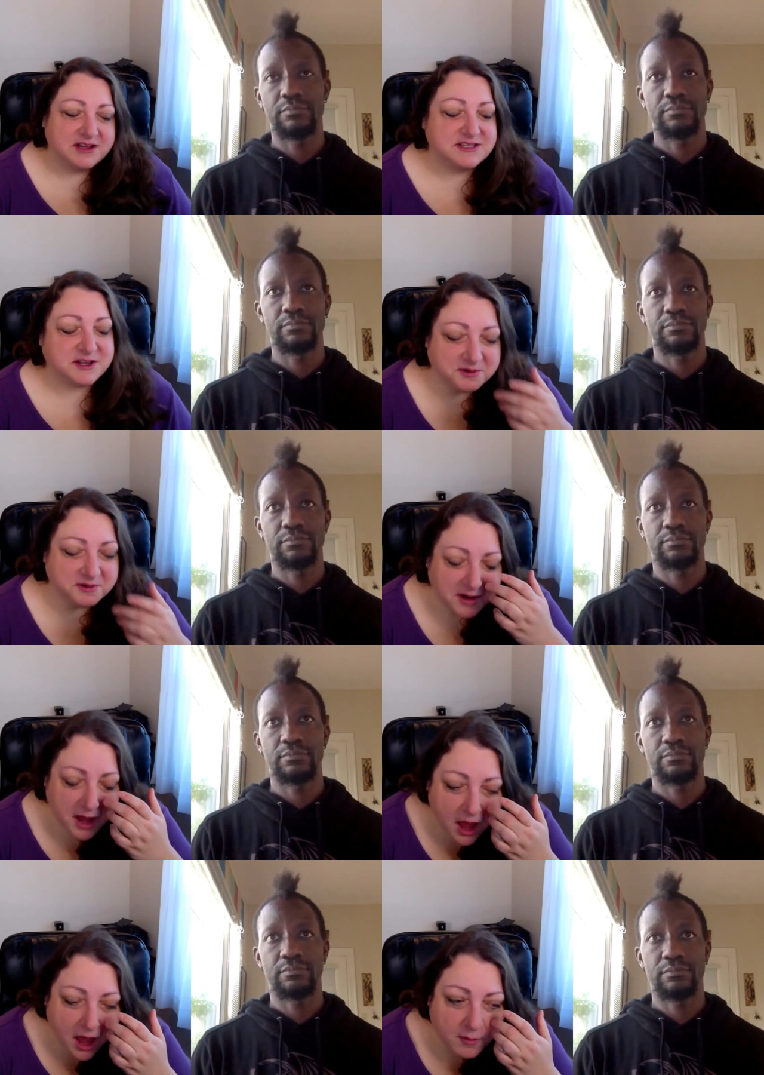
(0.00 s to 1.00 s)
Speaker 1: So
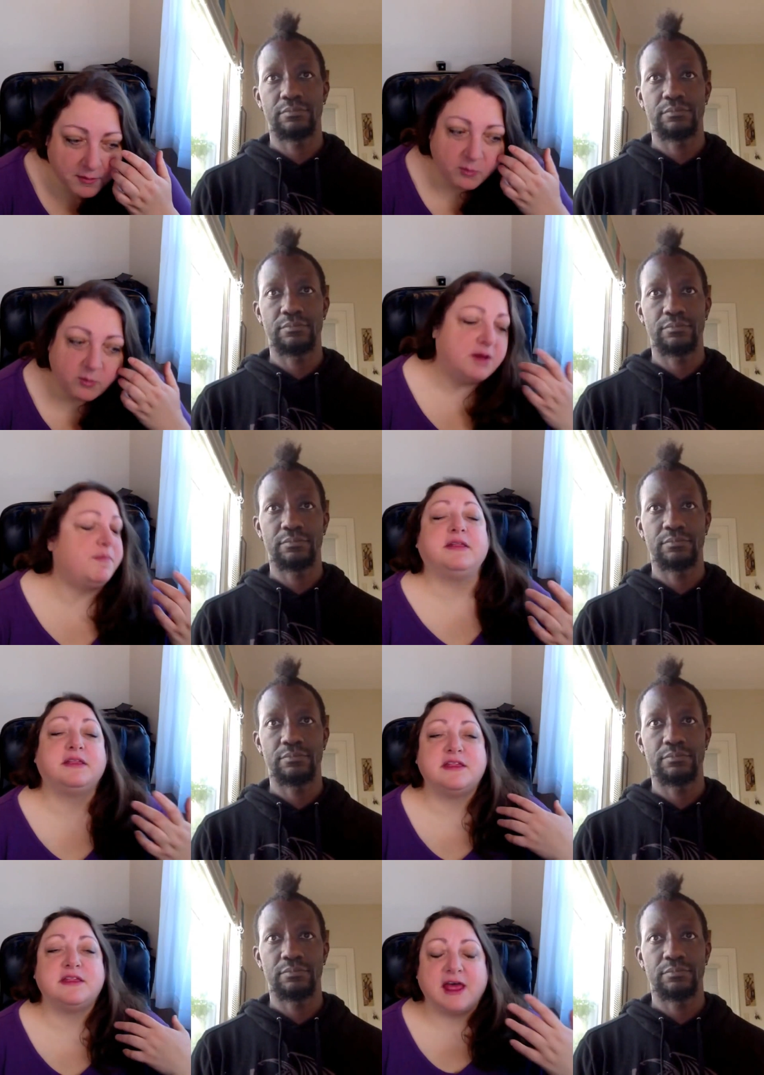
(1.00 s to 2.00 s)
um, what
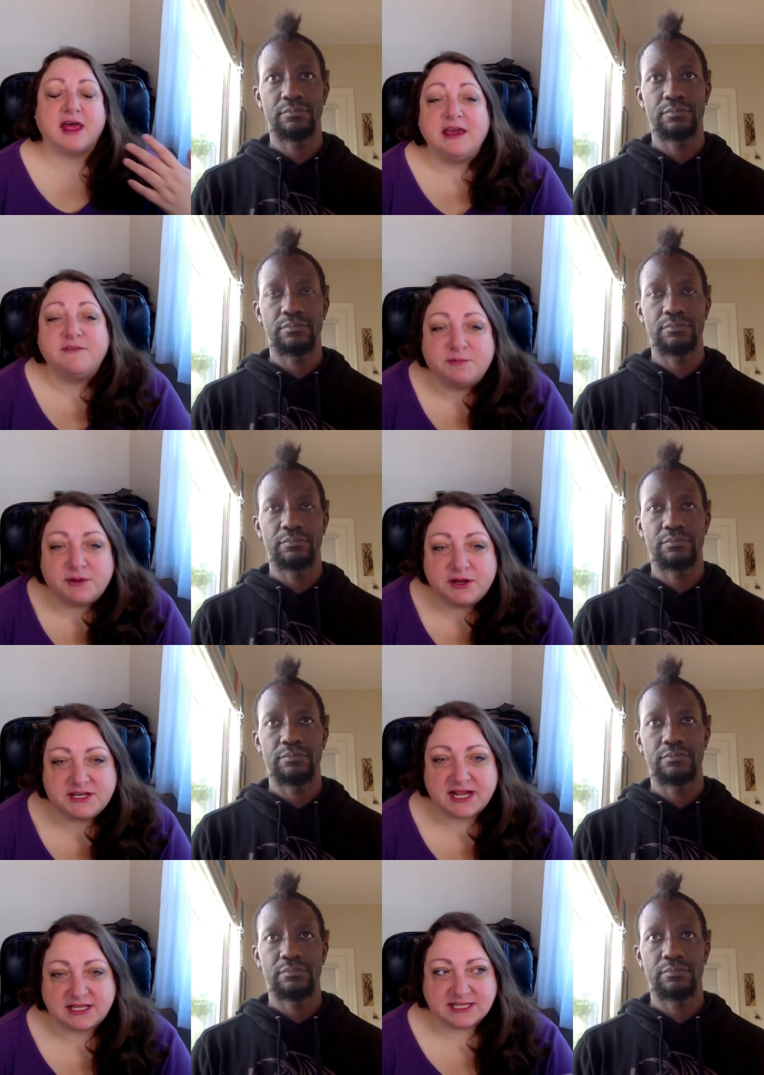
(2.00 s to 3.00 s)
about like even when you
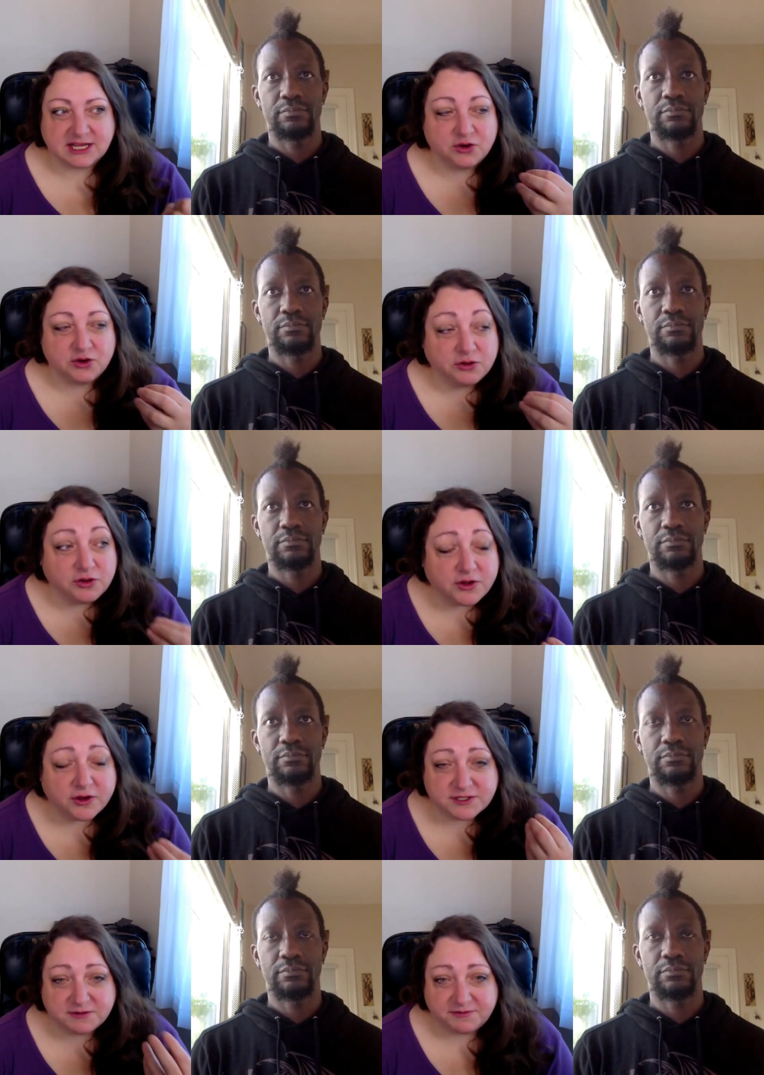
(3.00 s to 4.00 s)
dance, like your
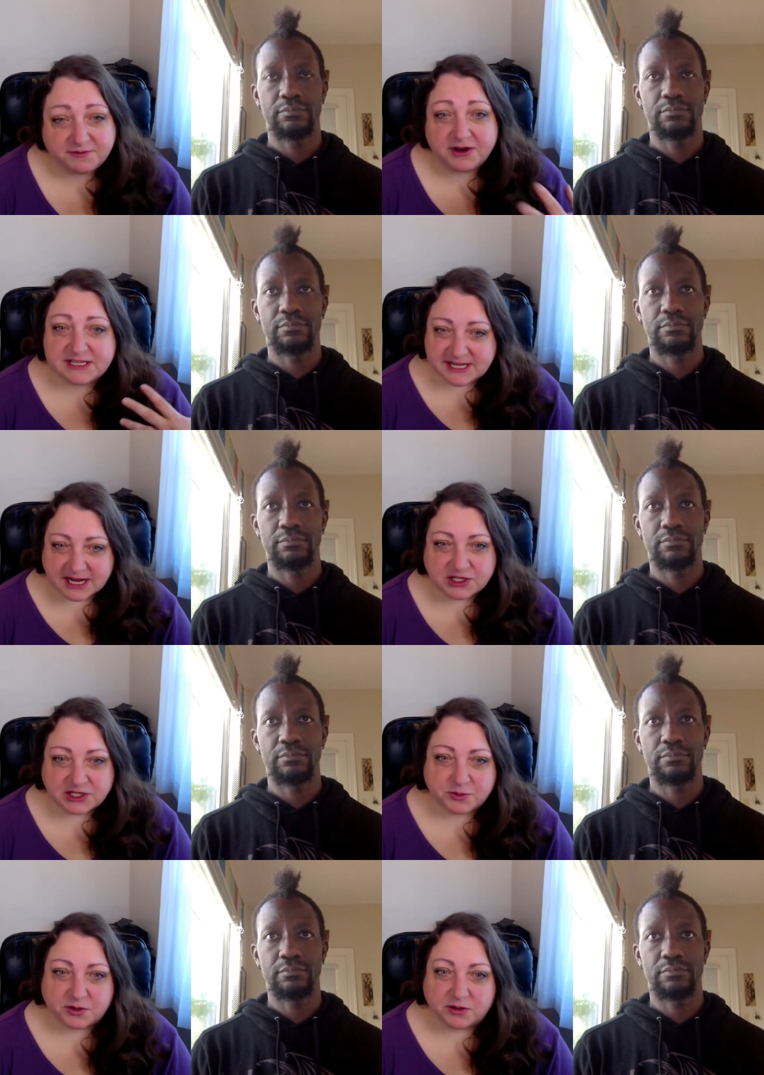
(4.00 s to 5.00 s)
looks are very
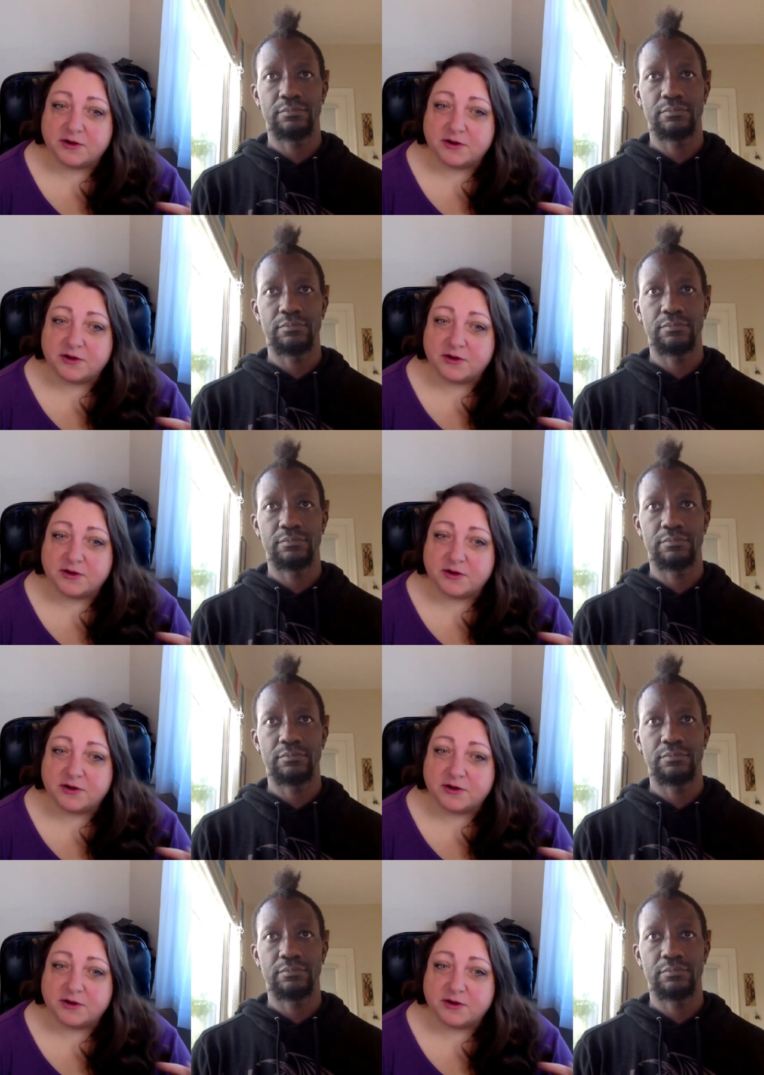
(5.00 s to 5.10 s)
sexual.